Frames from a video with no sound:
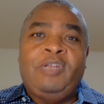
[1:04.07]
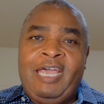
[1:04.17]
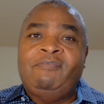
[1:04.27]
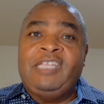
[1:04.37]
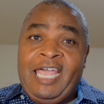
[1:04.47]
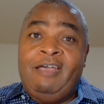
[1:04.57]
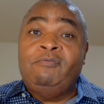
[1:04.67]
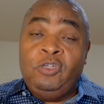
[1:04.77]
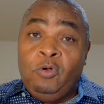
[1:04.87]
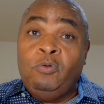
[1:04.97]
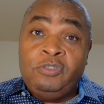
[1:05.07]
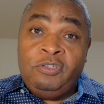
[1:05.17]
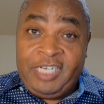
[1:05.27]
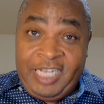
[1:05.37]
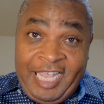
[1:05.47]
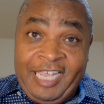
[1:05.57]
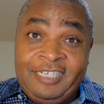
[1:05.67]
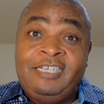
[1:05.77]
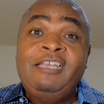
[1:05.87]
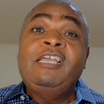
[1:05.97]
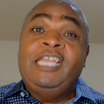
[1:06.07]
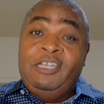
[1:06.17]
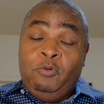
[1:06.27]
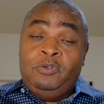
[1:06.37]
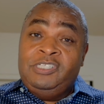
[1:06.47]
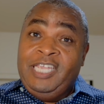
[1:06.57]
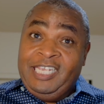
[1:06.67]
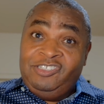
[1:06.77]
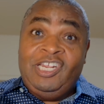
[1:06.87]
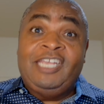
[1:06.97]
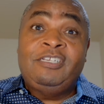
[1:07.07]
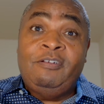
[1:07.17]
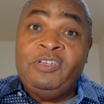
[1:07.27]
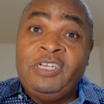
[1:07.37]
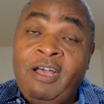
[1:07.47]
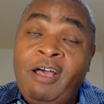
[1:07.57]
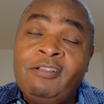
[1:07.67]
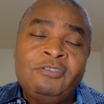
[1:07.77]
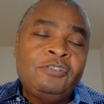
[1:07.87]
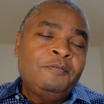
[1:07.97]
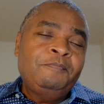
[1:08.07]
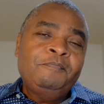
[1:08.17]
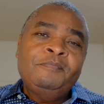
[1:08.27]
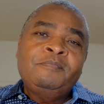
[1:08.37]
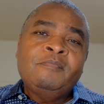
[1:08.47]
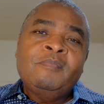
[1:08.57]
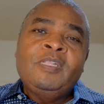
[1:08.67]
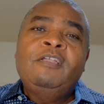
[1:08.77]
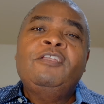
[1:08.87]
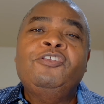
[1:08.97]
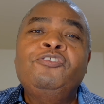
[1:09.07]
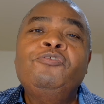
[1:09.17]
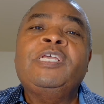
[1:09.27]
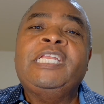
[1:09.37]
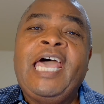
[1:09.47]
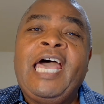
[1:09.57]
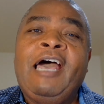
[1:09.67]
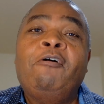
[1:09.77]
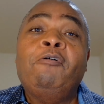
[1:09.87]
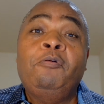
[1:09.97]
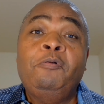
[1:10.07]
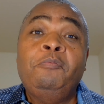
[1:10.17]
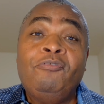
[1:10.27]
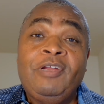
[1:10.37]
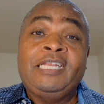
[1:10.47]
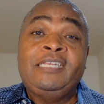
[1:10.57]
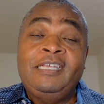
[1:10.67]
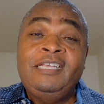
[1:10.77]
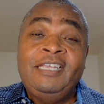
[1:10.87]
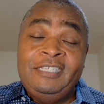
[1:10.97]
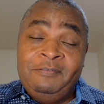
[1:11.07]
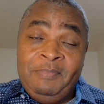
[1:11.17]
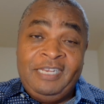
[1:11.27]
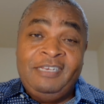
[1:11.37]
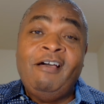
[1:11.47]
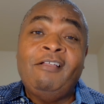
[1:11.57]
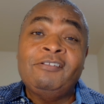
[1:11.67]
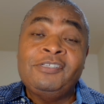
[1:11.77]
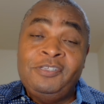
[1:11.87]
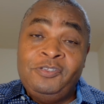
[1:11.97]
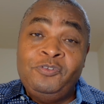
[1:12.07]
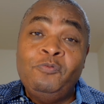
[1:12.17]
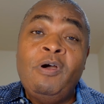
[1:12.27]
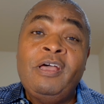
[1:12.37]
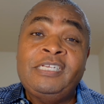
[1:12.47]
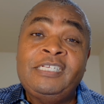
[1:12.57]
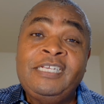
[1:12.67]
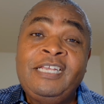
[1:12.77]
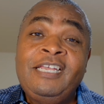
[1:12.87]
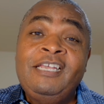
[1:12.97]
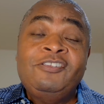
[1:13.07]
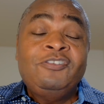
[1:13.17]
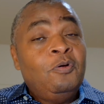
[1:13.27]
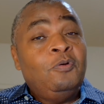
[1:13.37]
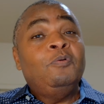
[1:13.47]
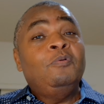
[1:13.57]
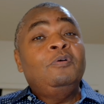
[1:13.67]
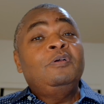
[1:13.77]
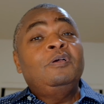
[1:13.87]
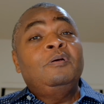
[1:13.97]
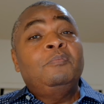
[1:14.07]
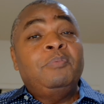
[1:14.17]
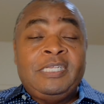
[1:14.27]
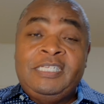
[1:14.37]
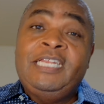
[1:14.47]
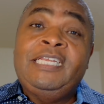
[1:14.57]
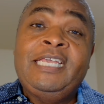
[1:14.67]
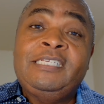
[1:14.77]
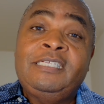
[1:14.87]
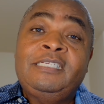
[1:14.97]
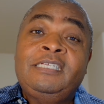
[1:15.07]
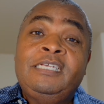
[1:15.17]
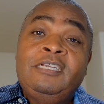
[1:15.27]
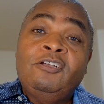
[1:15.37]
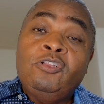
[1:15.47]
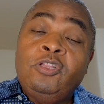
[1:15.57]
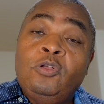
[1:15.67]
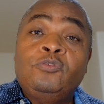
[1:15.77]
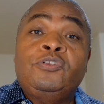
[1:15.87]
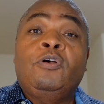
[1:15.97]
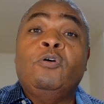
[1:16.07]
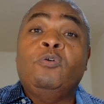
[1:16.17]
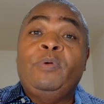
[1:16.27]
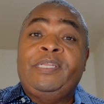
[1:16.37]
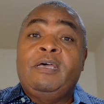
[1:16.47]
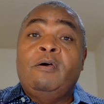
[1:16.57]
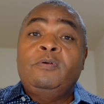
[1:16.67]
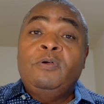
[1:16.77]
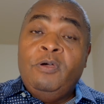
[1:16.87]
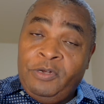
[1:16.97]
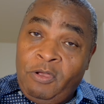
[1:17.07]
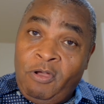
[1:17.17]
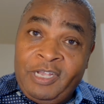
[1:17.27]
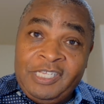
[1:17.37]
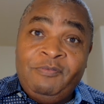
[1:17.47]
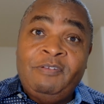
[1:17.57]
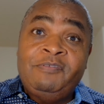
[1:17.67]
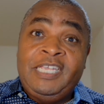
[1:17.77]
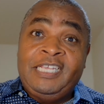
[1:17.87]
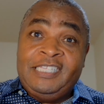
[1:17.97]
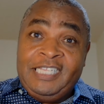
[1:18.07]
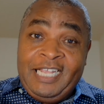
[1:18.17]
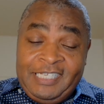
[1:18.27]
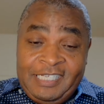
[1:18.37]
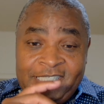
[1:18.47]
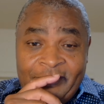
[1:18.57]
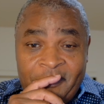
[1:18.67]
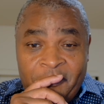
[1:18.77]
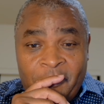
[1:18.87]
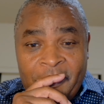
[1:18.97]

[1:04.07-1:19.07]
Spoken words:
have to have the gold on hand in order to exchange it for the dollars. You can now print as many dollars as you want. So President Nixon closed the gold window on August 15th, 1971,